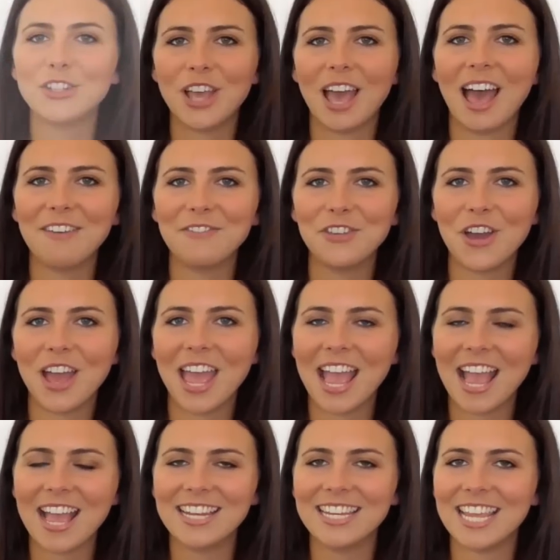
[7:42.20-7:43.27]
To have your
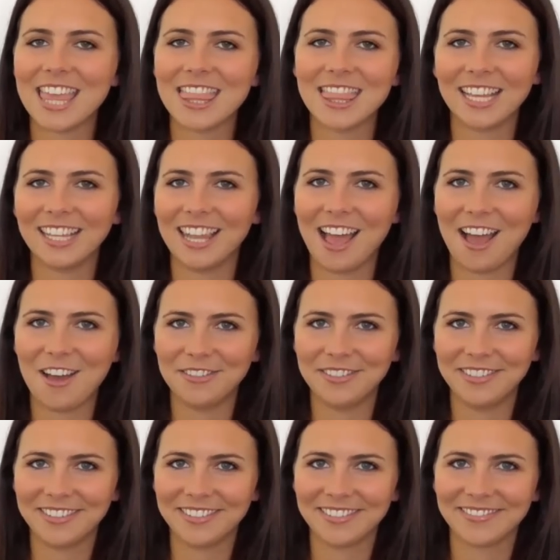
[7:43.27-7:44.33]
head in the
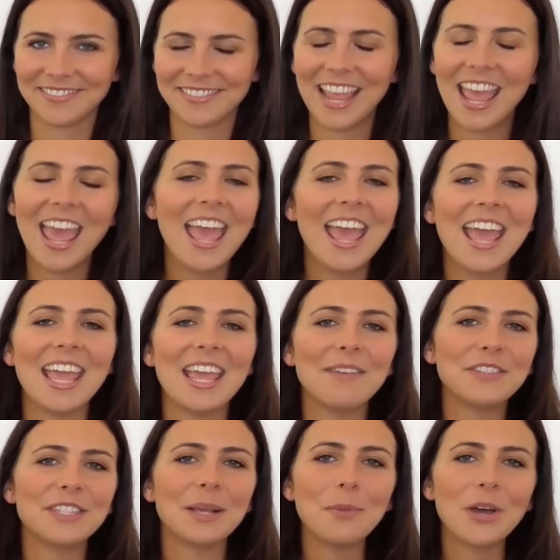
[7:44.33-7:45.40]
clouds.
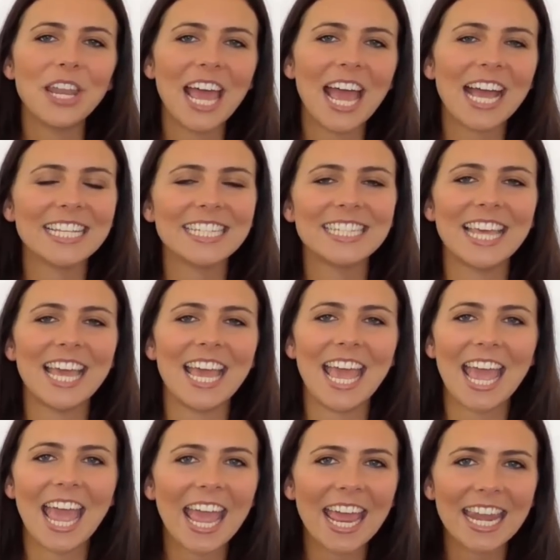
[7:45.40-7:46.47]
If someone has their
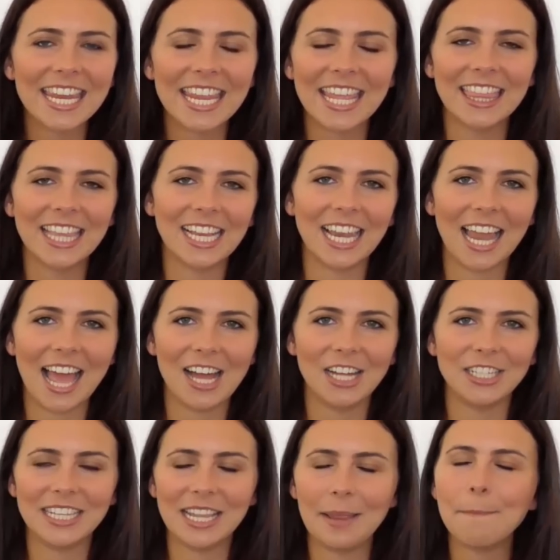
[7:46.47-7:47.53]
head in the
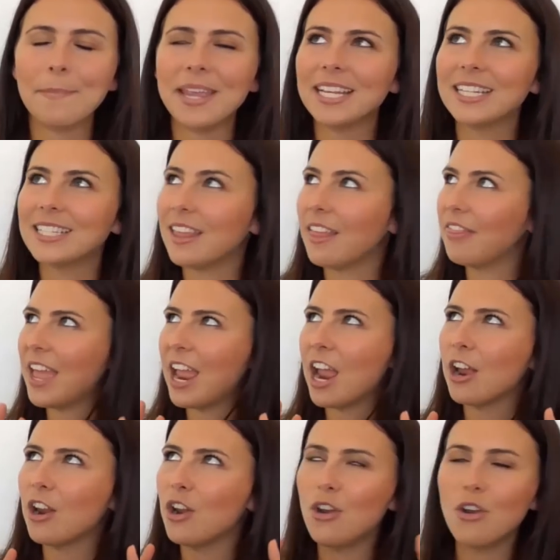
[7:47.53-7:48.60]
clouds, it means that
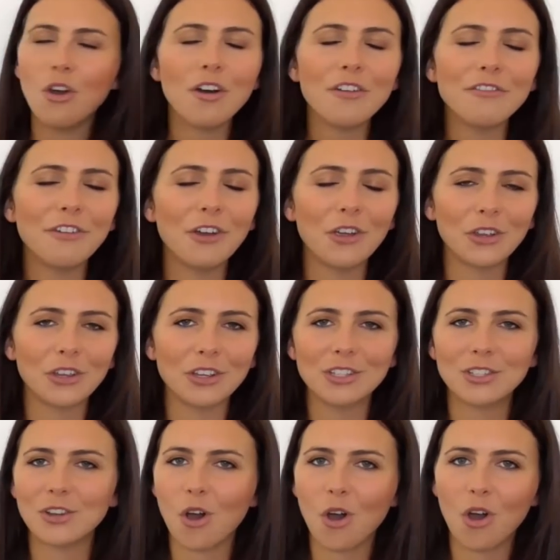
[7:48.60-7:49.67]
they're not
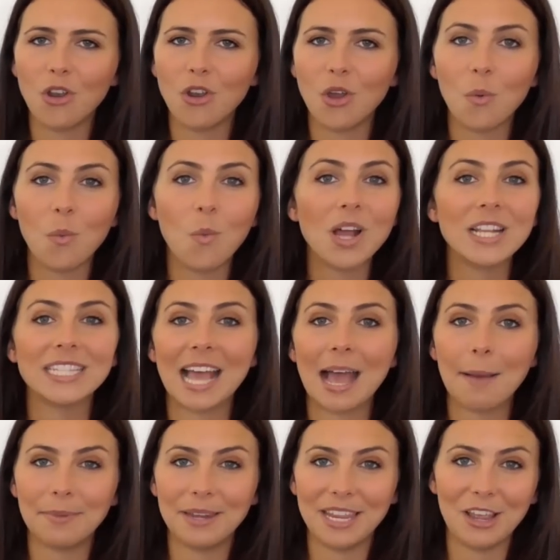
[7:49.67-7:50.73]
focused on what's
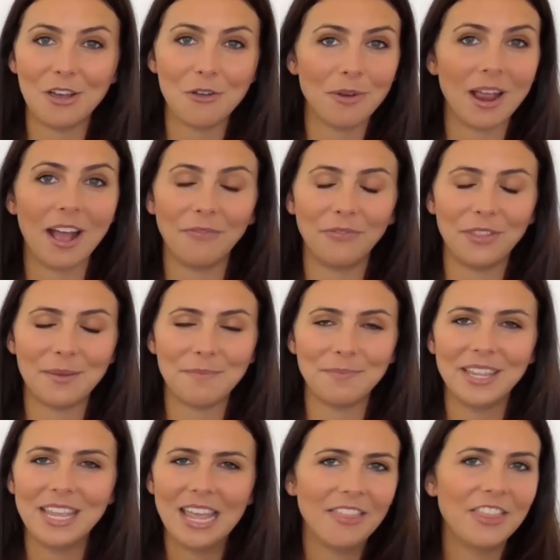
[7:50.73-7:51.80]
happening around
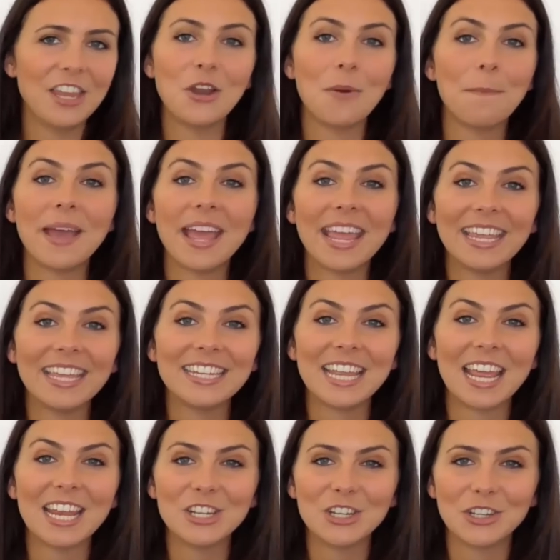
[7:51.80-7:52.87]
them. They're not paying
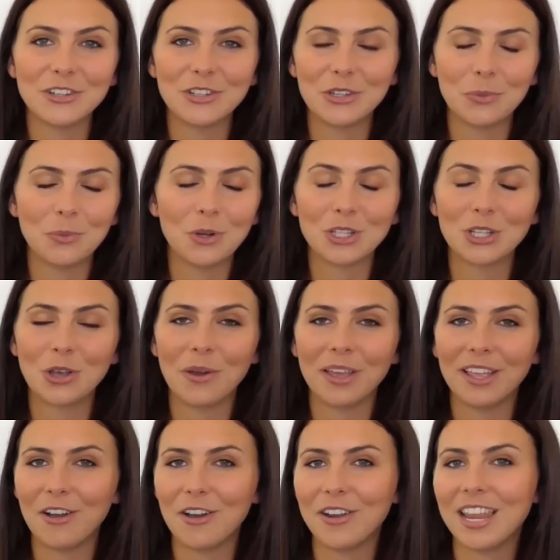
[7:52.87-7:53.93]
attention to what's
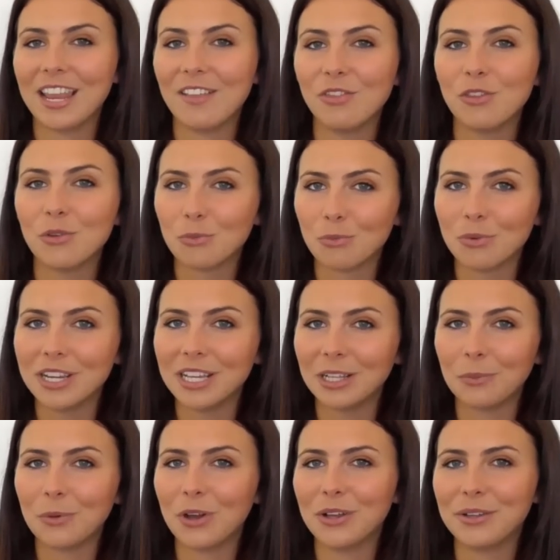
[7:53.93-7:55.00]
going on in the
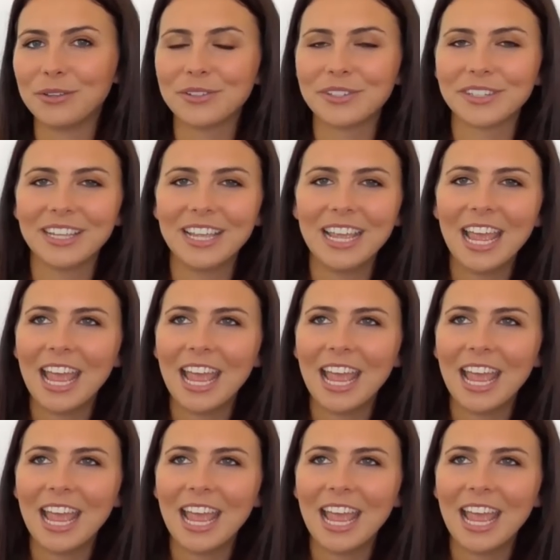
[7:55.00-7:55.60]
real world.